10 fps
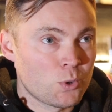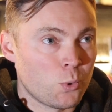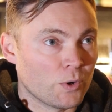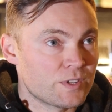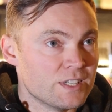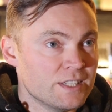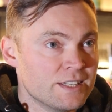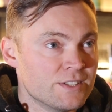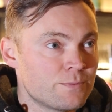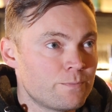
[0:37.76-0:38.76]

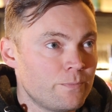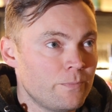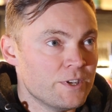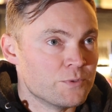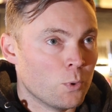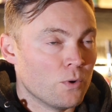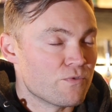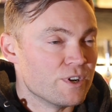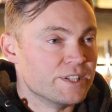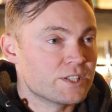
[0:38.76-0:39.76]
Quality is what
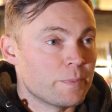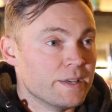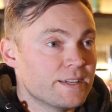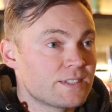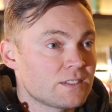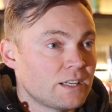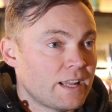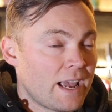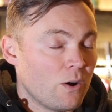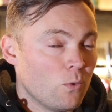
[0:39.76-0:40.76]
really speaks,
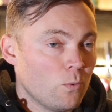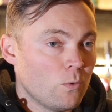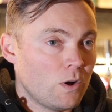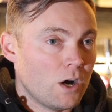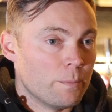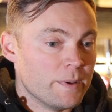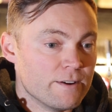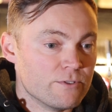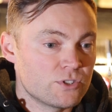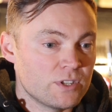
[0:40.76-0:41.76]
and how our
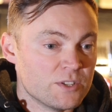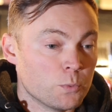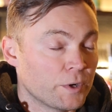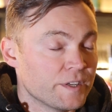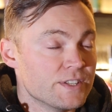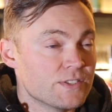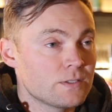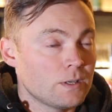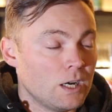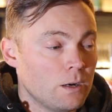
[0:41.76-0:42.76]
beer is what it
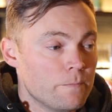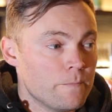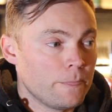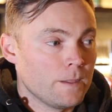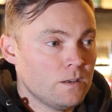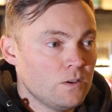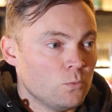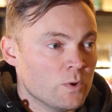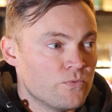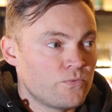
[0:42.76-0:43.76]
is.
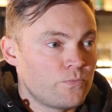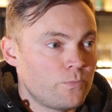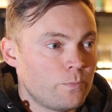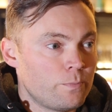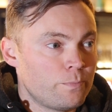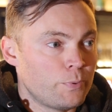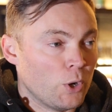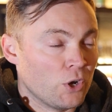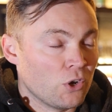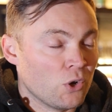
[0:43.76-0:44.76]
We've
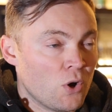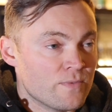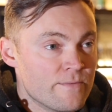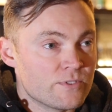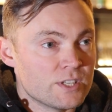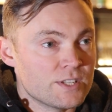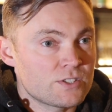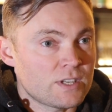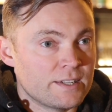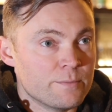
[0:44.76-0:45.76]
put a lot of
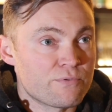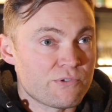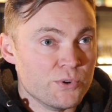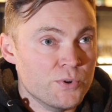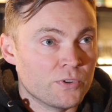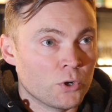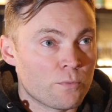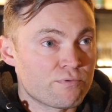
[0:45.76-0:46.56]
emphasis and improved a lot